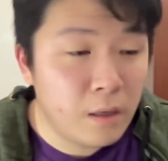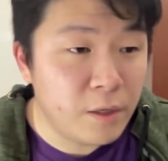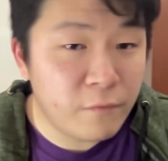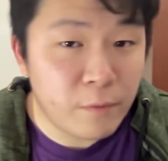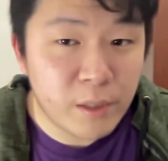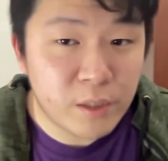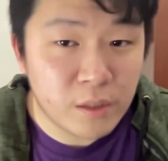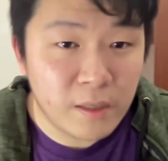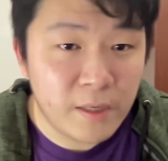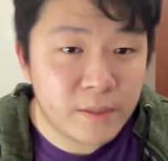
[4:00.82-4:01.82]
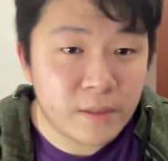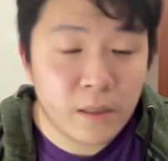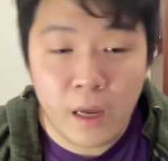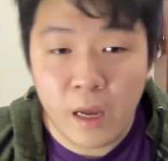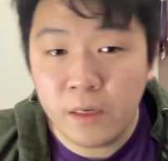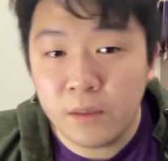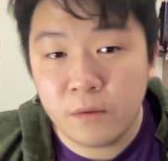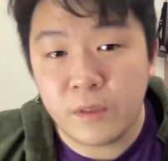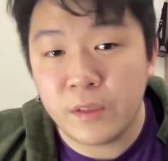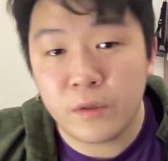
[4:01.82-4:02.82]
information leaks, and the
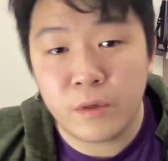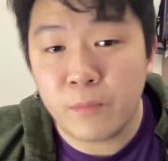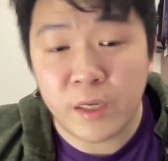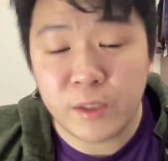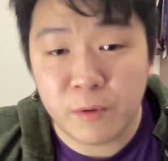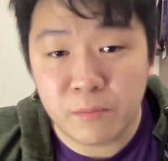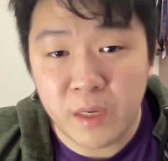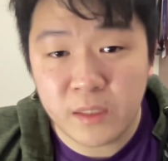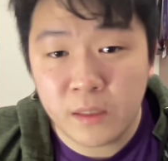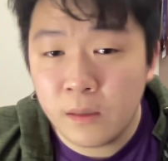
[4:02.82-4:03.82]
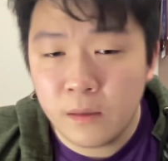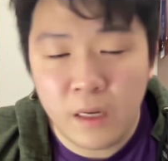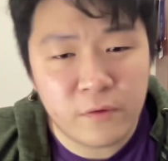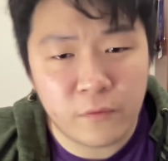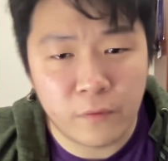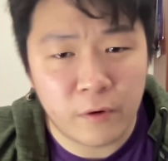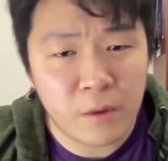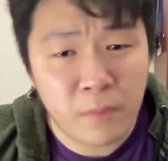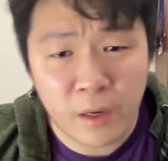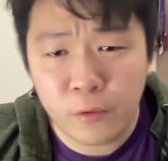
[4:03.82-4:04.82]
internal management mess, led to
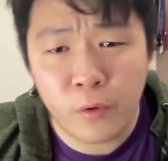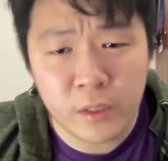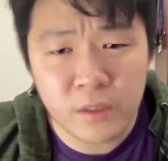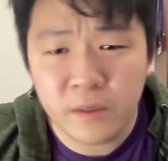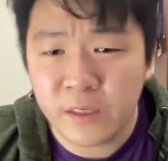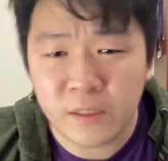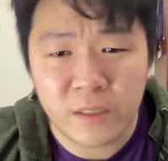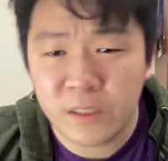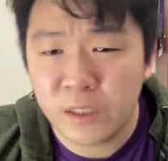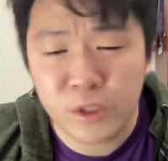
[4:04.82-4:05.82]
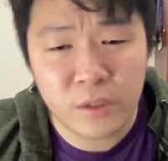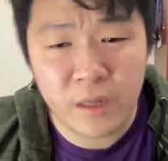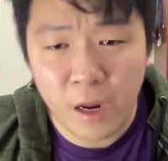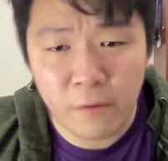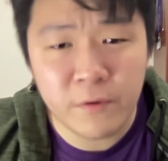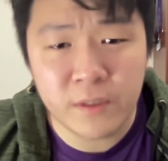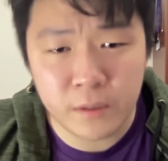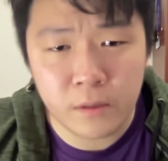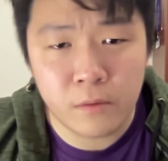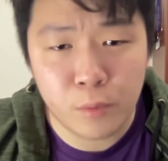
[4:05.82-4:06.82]
Varane might question his decision every
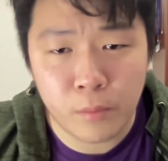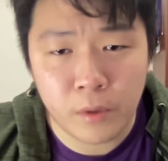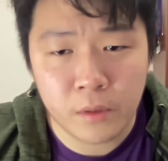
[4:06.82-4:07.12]
single moment.